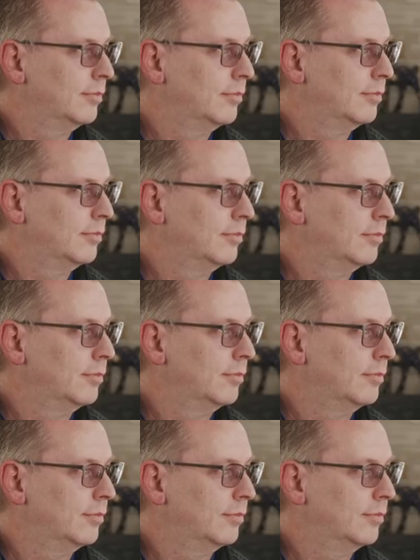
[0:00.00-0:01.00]

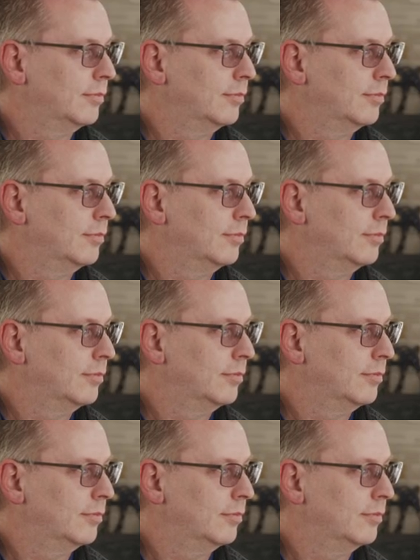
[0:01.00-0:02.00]

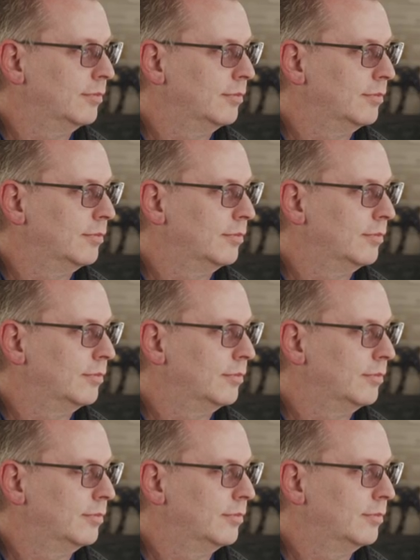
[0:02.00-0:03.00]

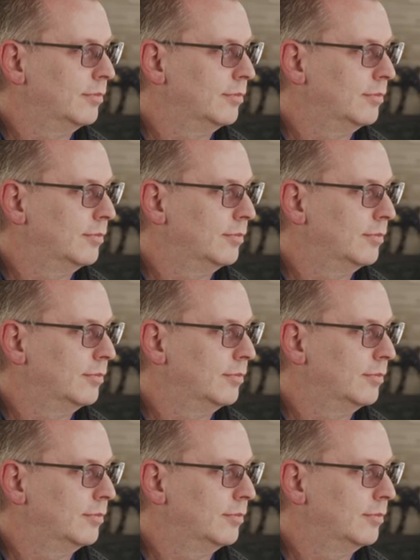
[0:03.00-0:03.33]
(not speaking)